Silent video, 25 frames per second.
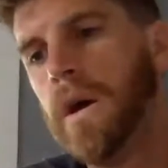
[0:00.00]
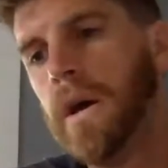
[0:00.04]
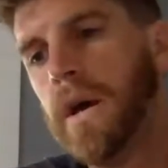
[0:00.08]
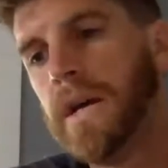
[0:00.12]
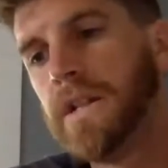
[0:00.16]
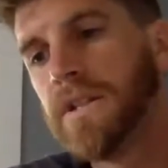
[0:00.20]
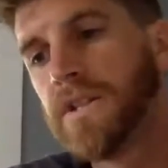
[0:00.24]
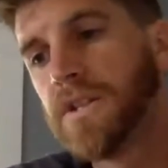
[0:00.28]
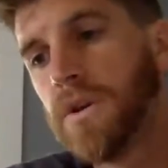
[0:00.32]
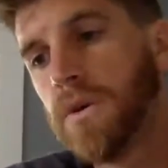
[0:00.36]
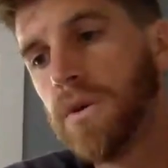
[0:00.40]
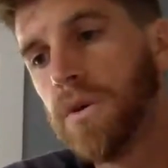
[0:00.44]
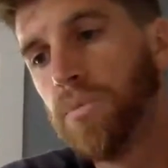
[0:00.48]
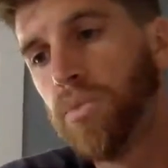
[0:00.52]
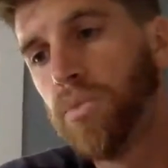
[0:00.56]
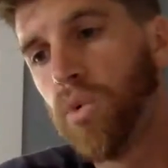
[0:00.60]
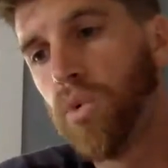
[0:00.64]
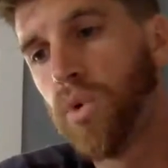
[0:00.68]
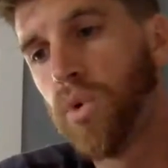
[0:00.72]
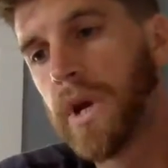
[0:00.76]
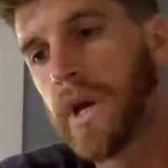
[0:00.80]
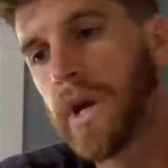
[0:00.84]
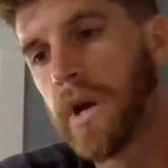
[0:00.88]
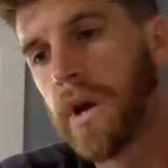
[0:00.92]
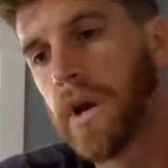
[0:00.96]
And so the
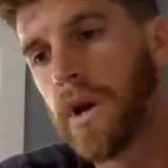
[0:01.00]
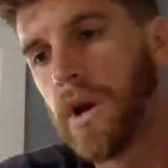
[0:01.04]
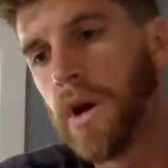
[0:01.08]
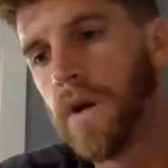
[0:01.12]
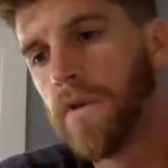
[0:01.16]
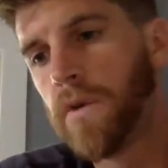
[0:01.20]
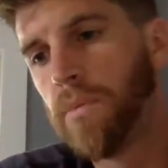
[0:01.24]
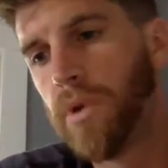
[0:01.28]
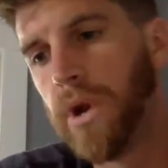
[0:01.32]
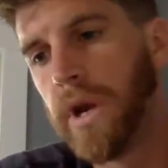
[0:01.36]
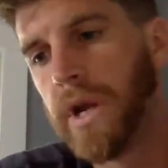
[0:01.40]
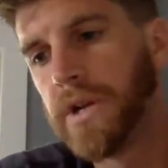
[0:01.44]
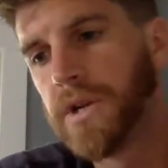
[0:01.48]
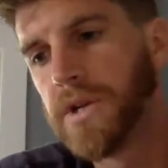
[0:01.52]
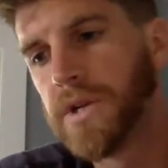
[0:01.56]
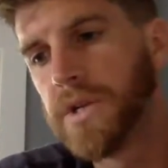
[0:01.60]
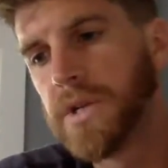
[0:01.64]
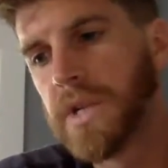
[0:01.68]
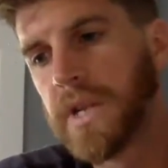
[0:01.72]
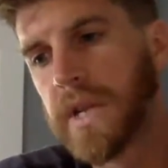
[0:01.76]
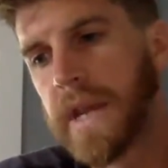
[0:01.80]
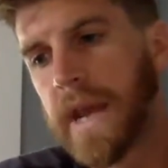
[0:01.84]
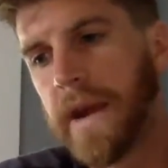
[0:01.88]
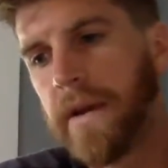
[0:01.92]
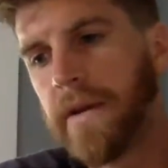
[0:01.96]
boy cut off her branches
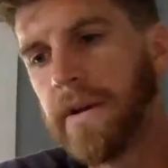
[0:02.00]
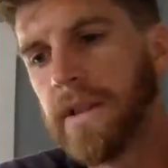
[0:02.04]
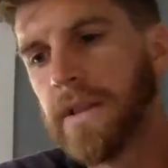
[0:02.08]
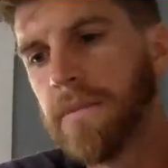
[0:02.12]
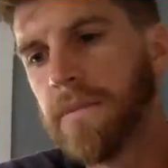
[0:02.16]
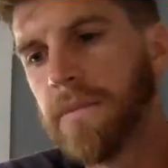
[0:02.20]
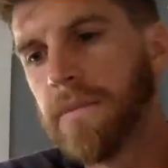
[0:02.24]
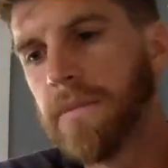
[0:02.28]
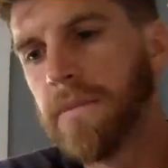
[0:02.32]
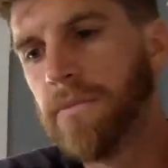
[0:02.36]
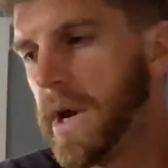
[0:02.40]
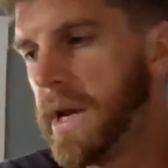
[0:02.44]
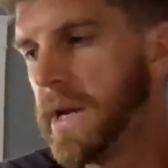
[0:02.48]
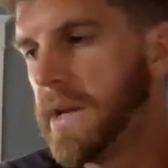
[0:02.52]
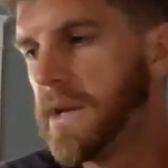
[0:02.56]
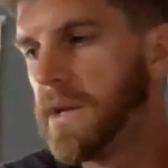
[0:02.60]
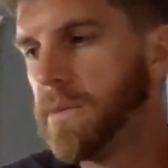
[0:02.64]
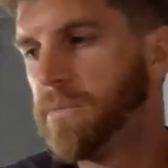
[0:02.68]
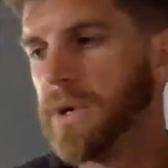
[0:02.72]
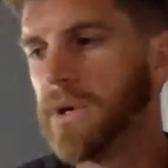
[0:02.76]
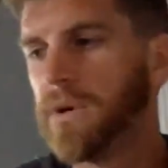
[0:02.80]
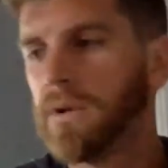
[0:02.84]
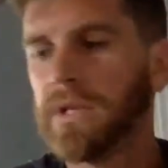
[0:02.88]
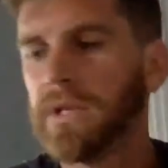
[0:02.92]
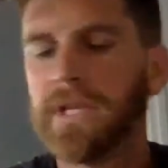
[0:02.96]
and carried them away to
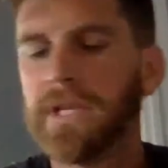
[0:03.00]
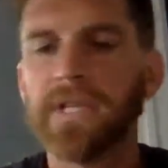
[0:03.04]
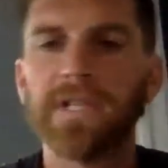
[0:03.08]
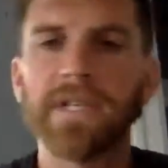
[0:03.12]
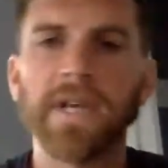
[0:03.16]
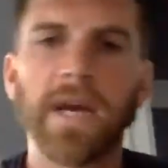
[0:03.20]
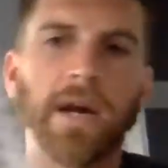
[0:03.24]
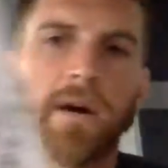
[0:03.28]
build his